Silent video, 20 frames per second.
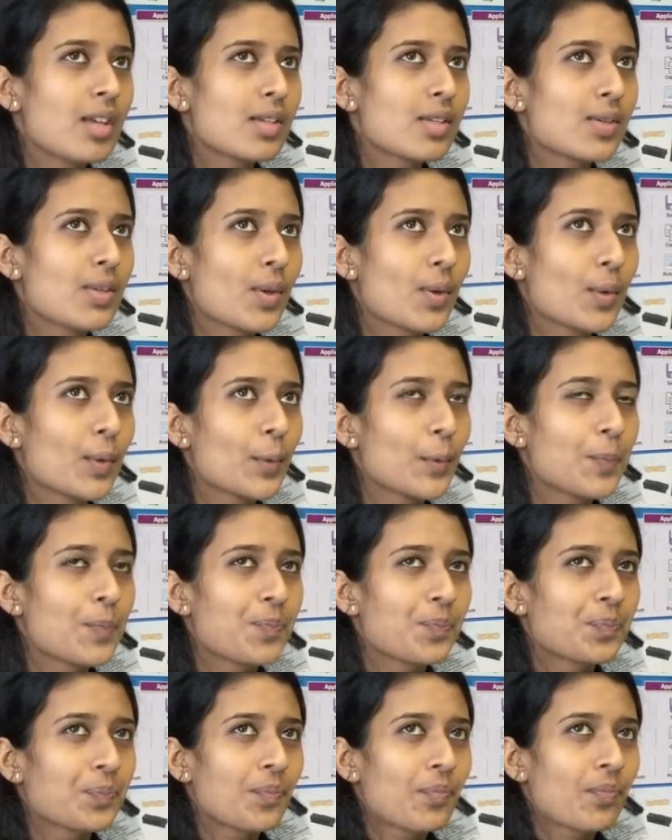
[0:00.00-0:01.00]
So
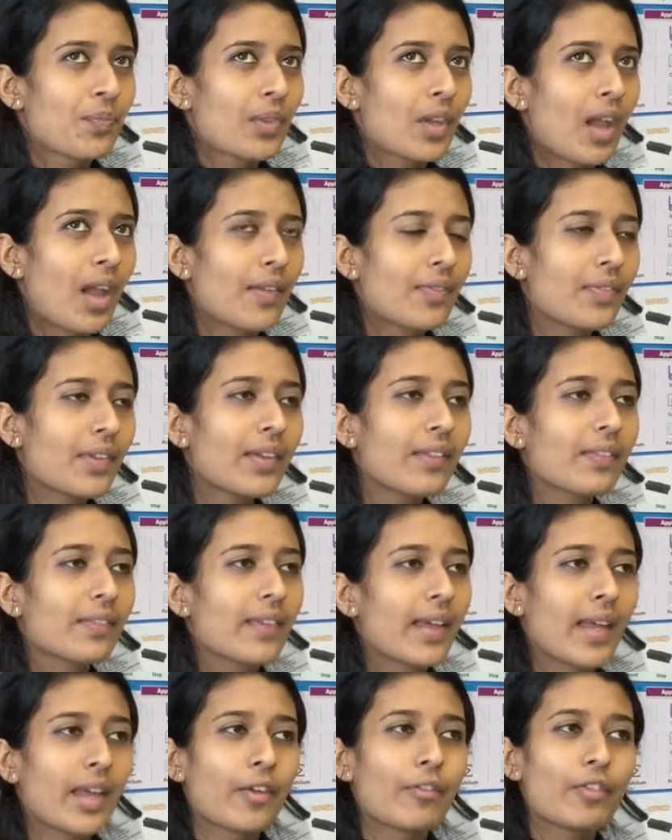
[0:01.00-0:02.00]
I
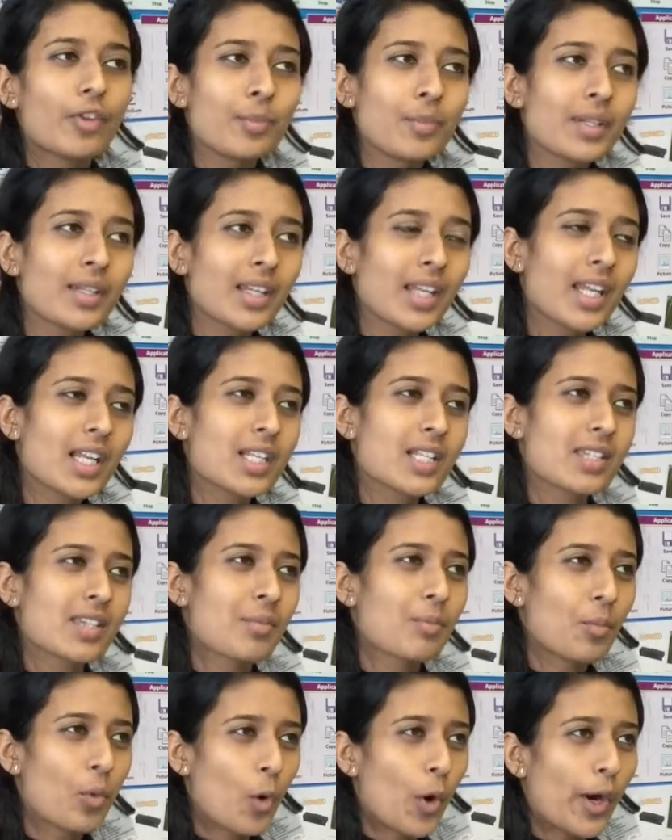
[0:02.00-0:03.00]
think the women need
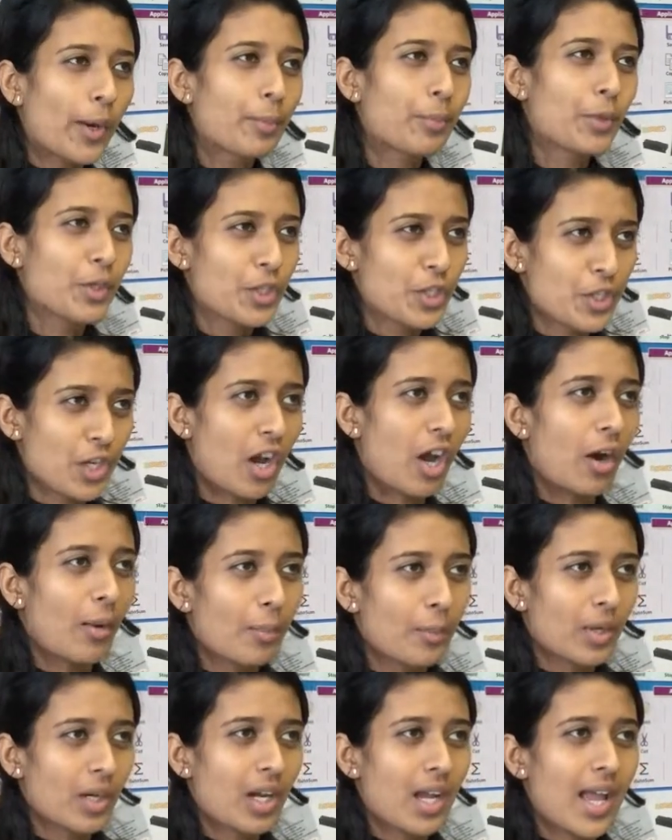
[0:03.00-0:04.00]
some more push
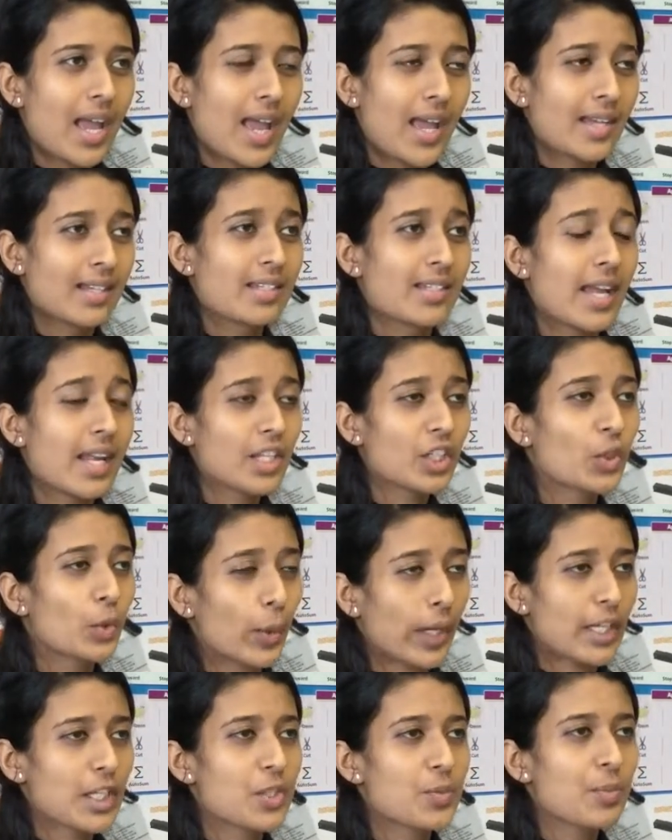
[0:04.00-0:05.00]
up and
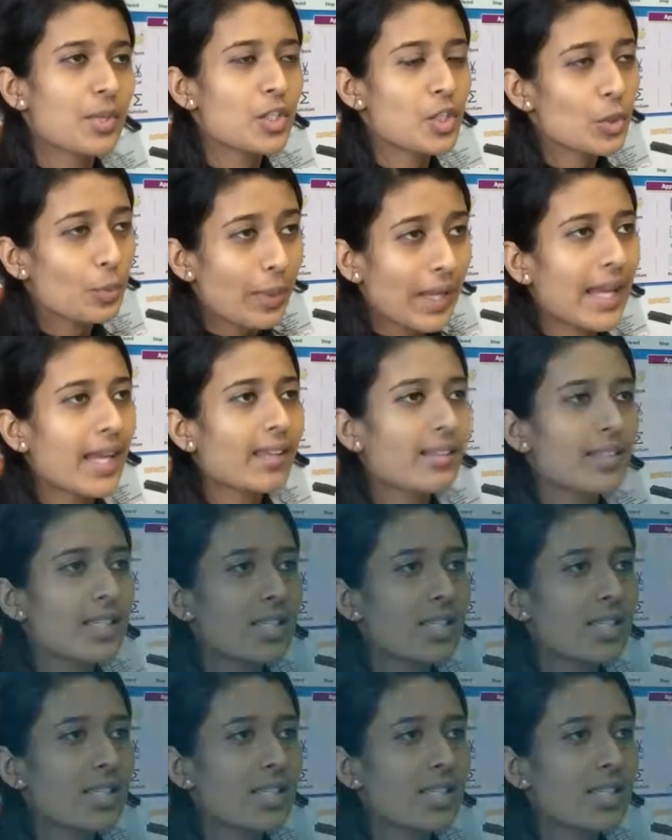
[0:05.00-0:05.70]
encouragement to be in